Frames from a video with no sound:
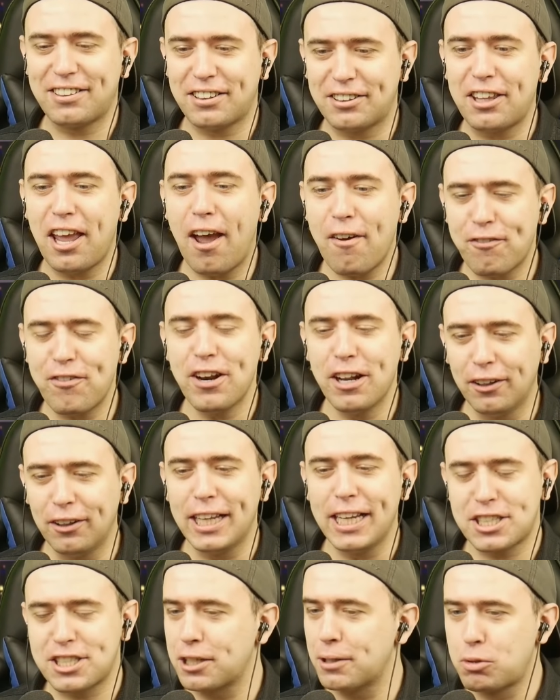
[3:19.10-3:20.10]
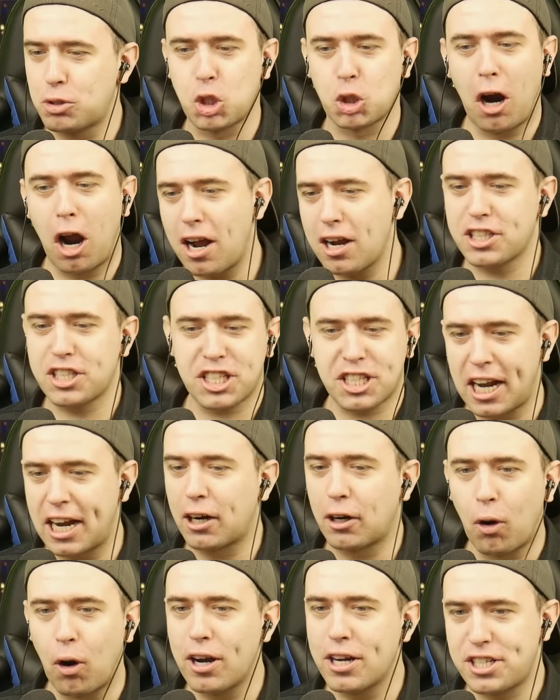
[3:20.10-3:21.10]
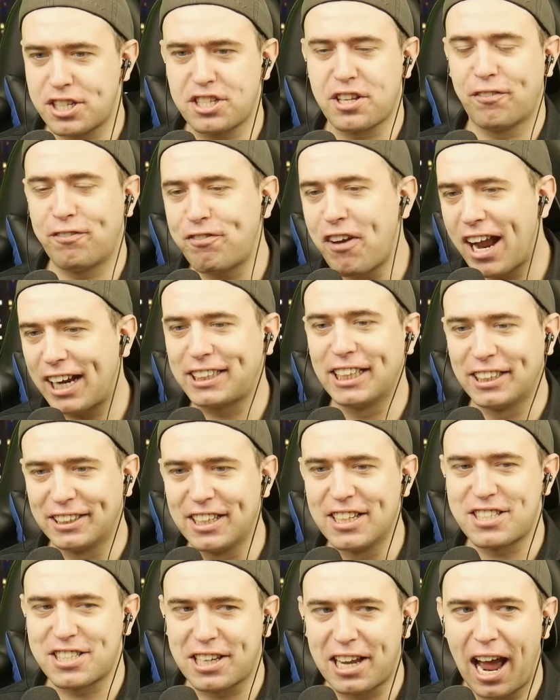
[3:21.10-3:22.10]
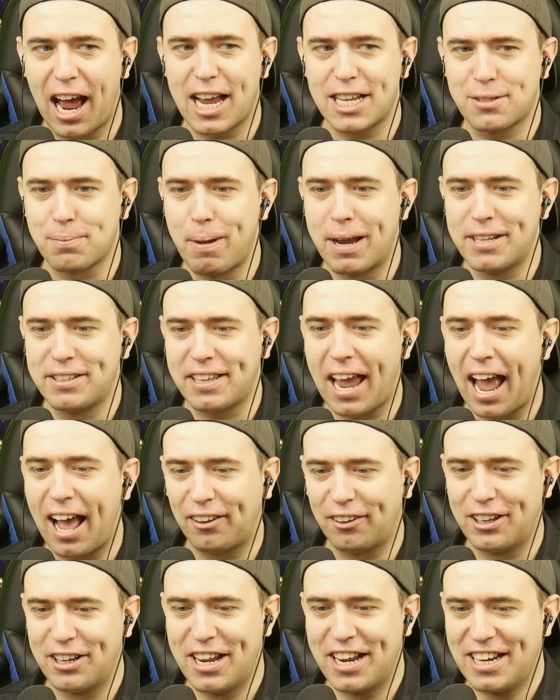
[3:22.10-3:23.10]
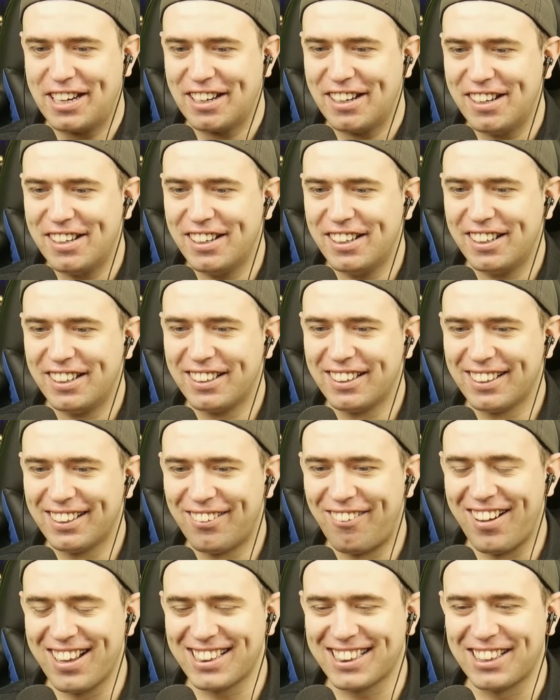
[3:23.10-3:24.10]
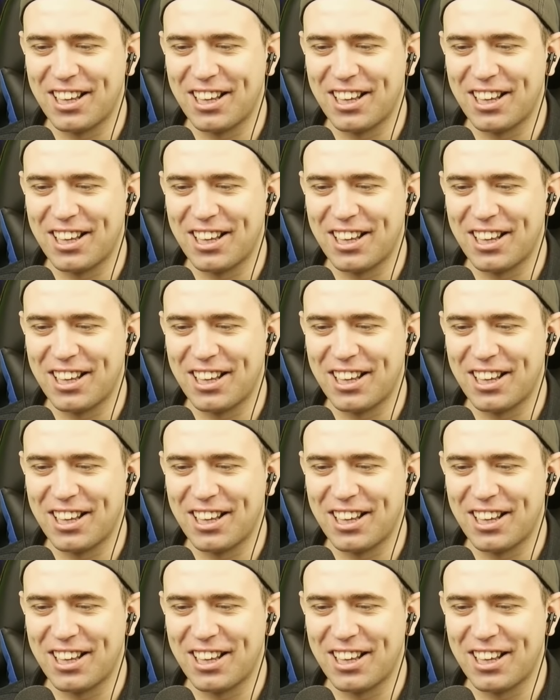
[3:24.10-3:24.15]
Definitely some drug steroids is affecting this guy's mentality. What